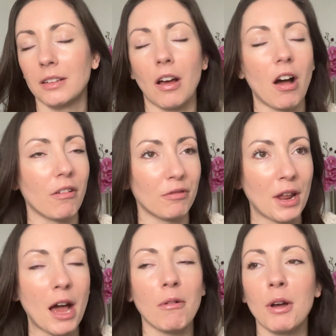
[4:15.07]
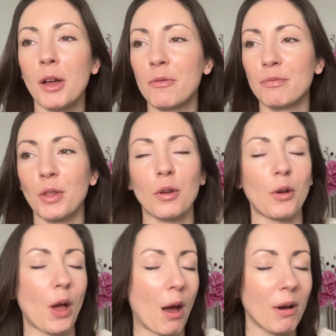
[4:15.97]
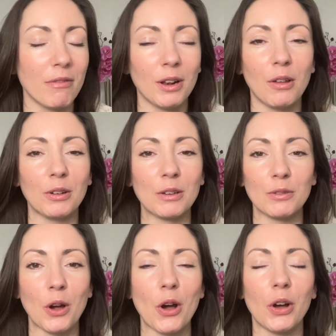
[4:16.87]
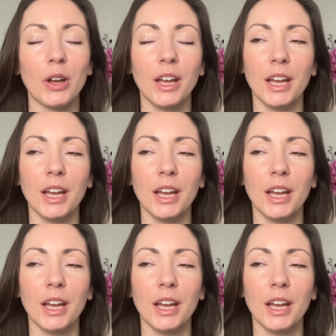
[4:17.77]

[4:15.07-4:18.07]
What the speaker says: half an hour, however long you've got,